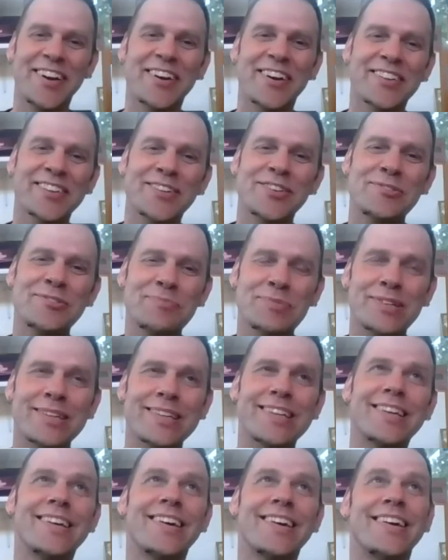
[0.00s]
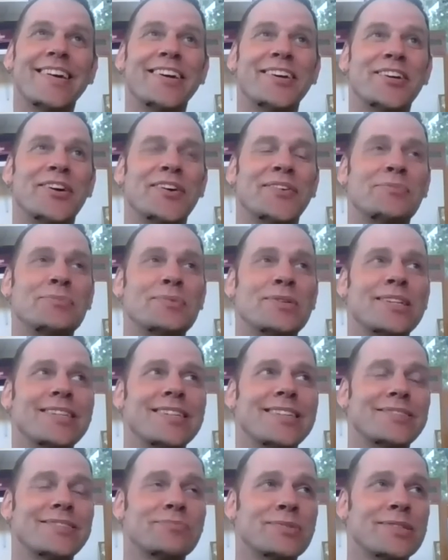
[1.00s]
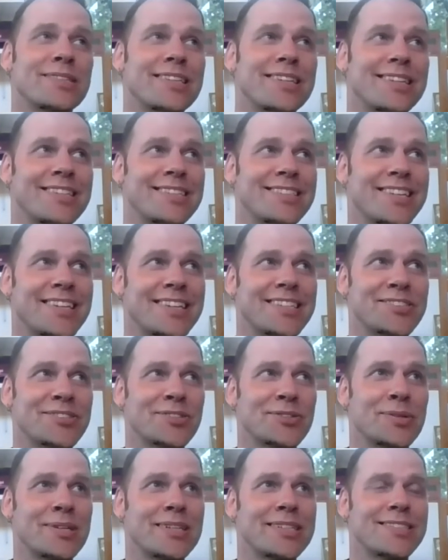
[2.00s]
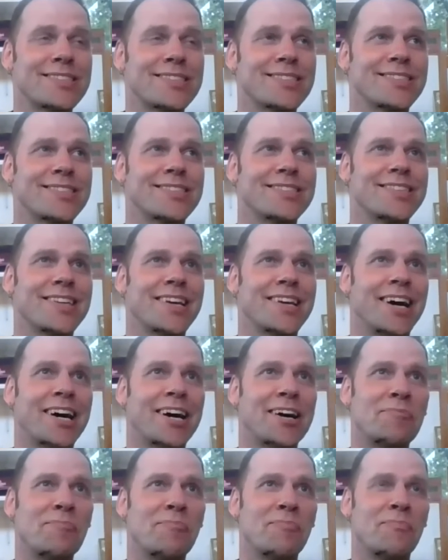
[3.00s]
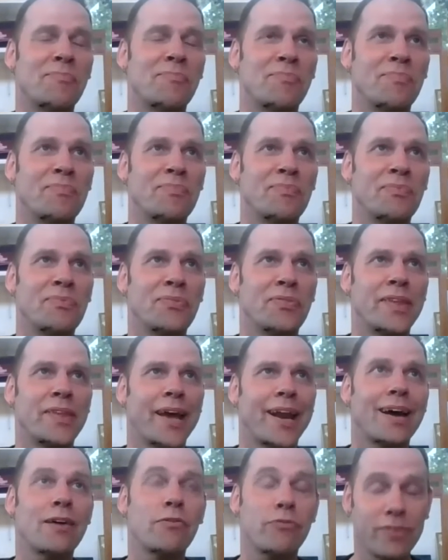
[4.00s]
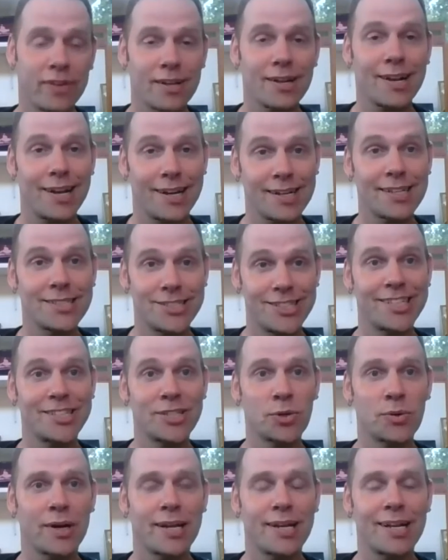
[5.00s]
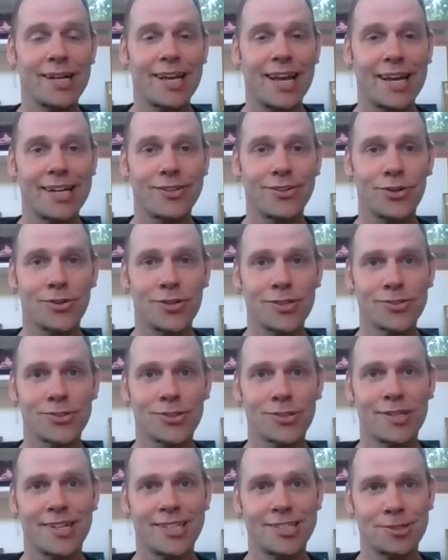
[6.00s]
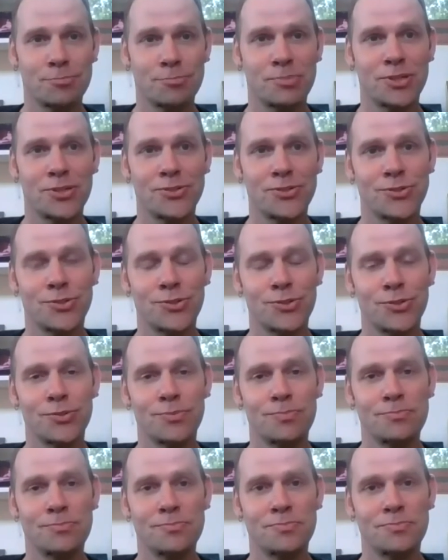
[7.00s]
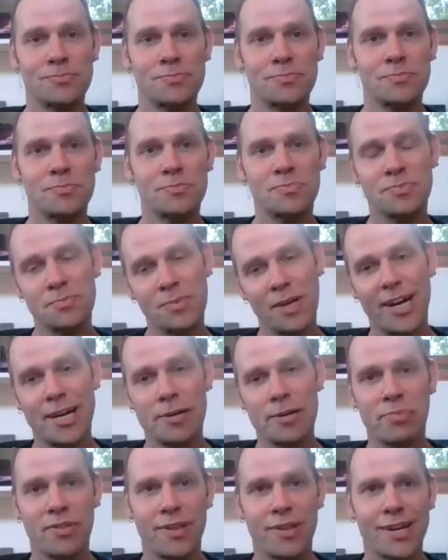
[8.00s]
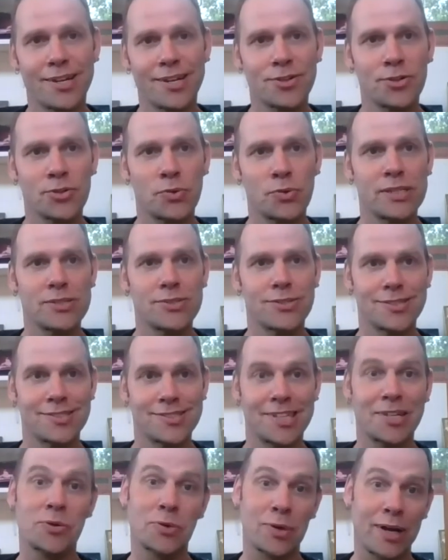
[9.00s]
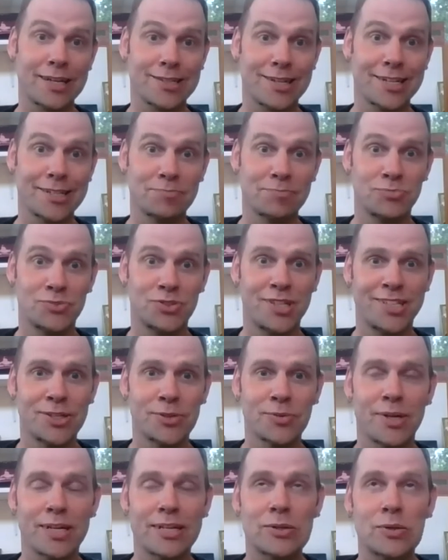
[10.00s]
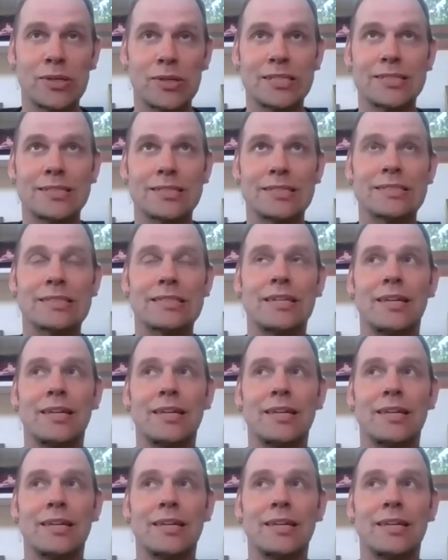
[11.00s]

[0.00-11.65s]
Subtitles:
They're pretty intense questions. That I felt like I genuinely had to answer, as opposed to the hypothetical questions. They were actually genuine questions.